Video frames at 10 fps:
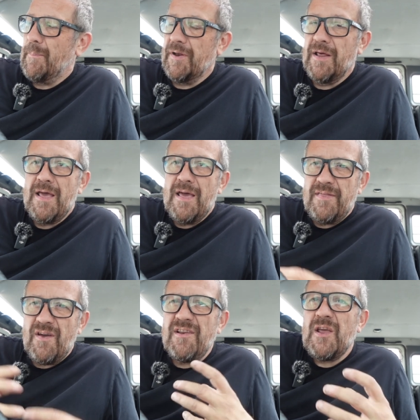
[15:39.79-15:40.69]
But
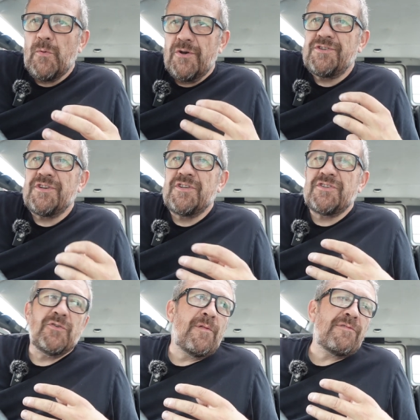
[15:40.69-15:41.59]
the idea was just to
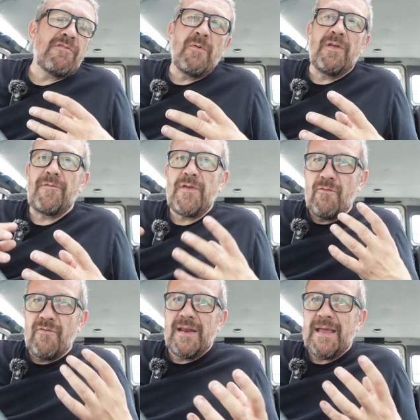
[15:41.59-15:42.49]
sort of throw in a few
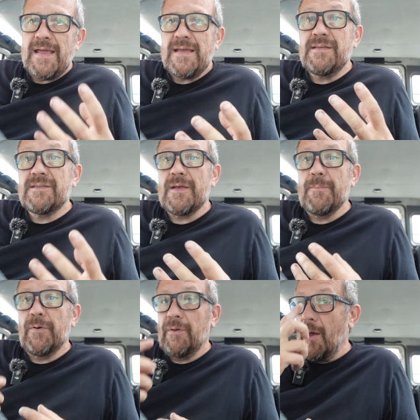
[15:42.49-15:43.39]
really easy,
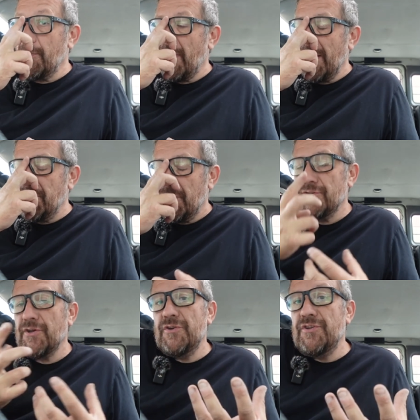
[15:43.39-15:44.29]
simple upgrades you can
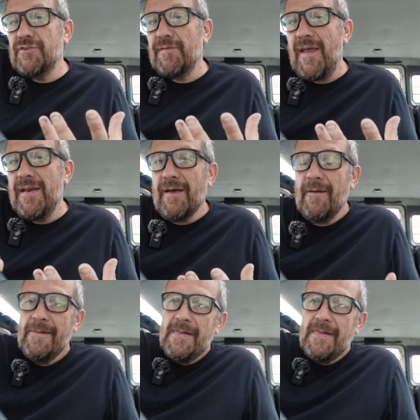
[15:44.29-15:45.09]
do to your Defender.